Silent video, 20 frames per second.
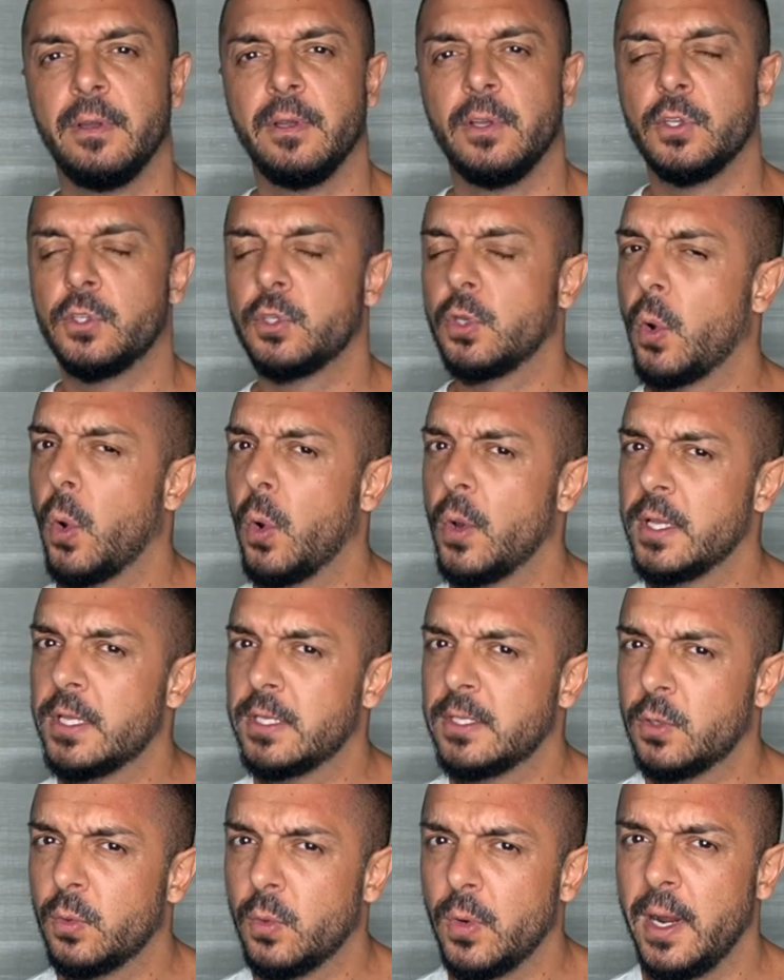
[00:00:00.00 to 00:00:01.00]
So
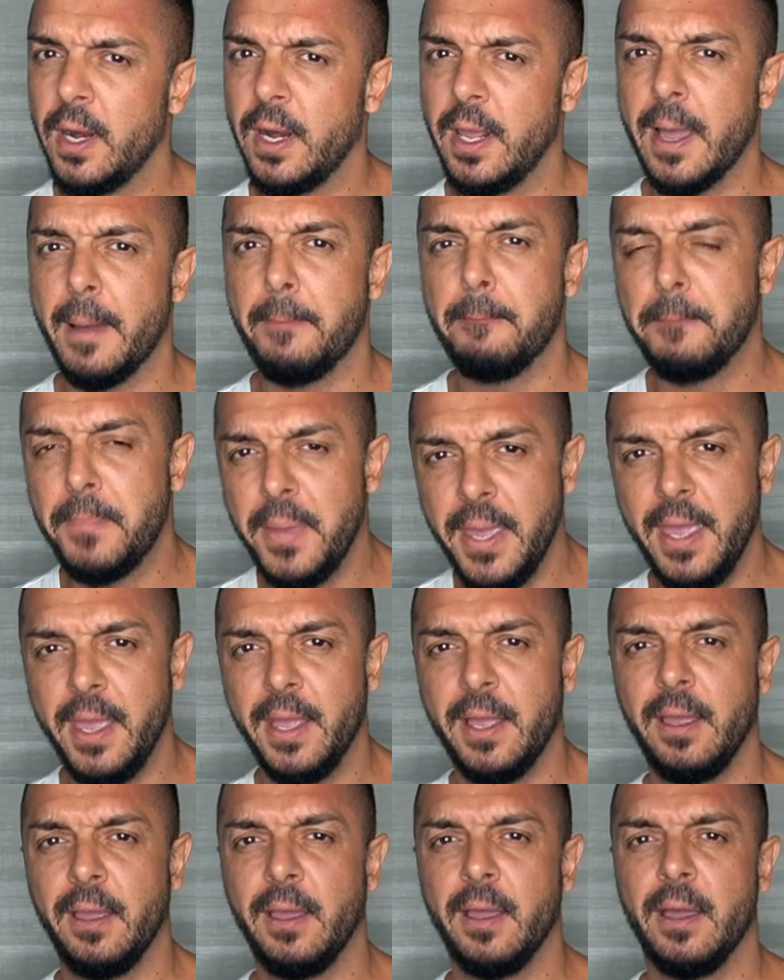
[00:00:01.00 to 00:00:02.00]
it's really a big